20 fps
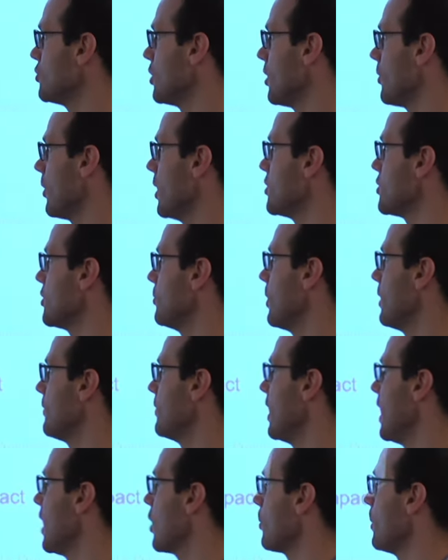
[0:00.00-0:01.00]
generation, we have
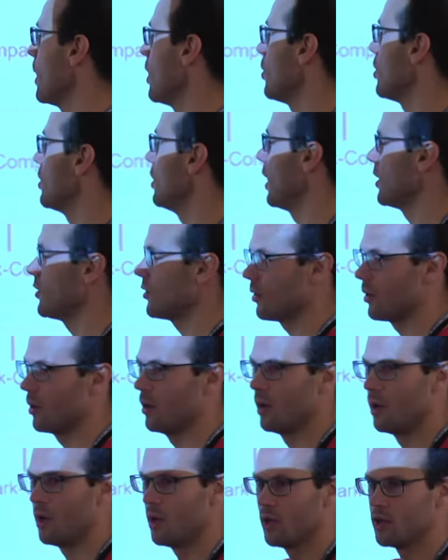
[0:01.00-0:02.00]
an incremental collector.
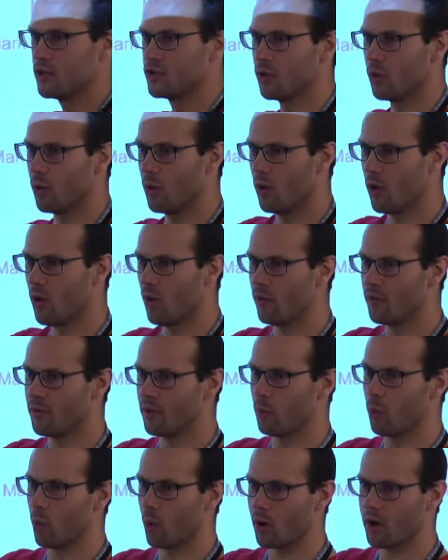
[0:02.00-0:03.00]
So all the
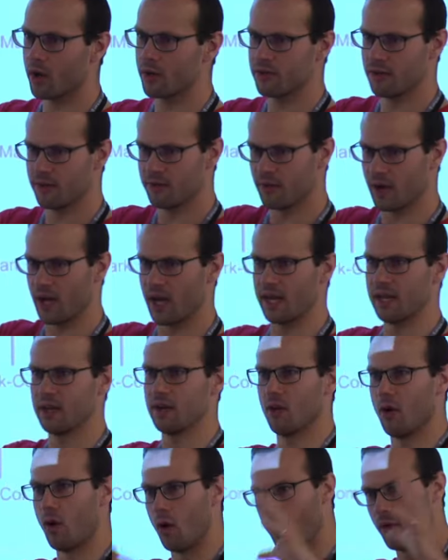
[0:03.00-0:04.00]
work to find
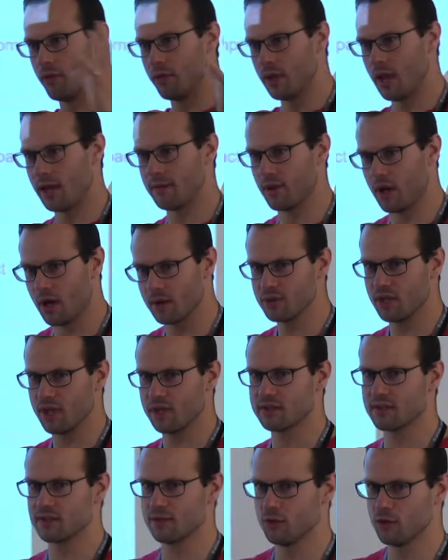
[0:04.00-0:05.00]
all the live
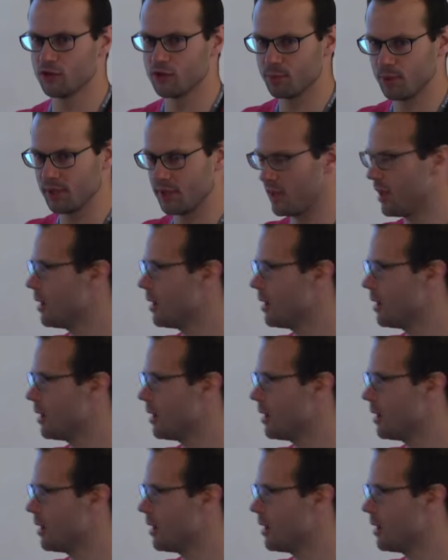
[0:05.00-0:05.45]
objects, you split it